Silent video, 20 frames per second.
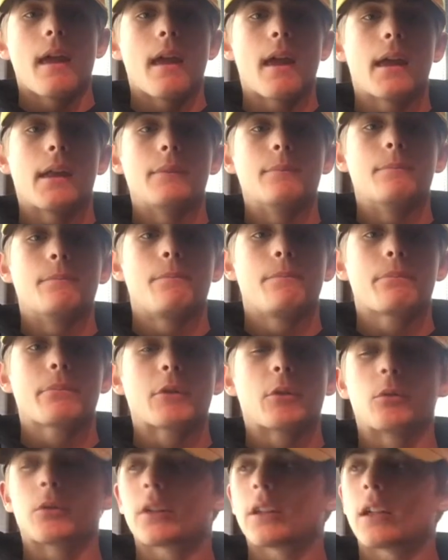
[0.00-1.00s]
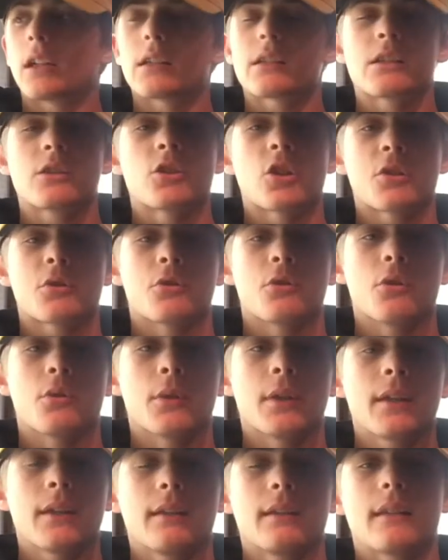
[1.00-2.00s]
And one thing I suggest
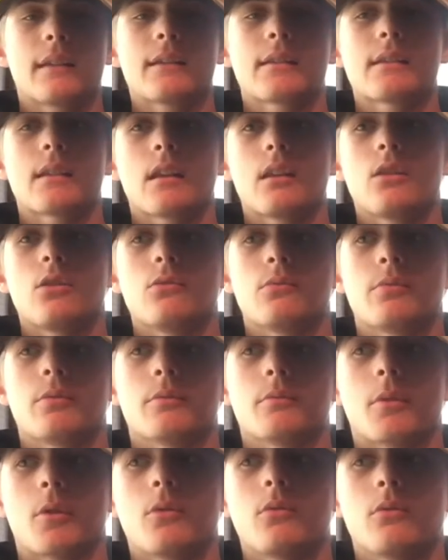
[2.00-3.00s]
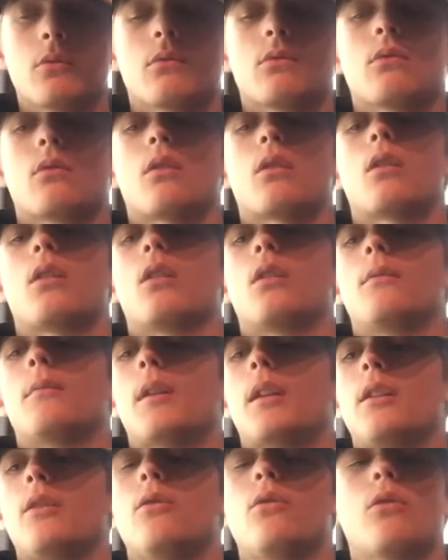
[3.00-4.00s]
doing, let's say you promote,
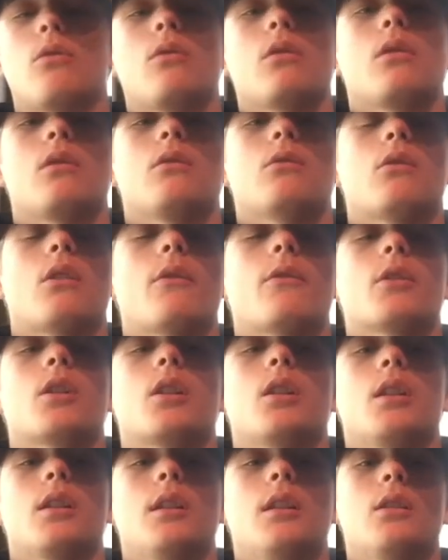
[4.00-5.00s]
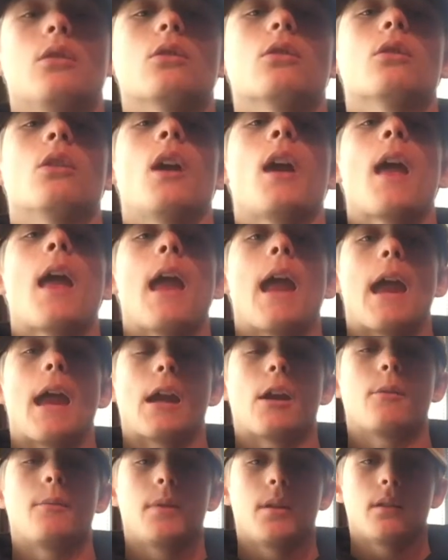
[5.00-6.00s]
and you're never gonna need your
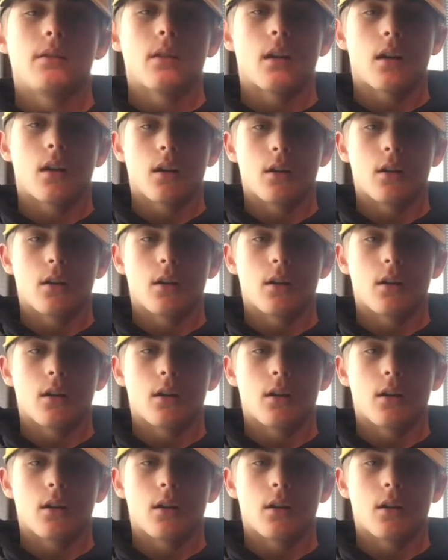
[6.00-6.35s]
airman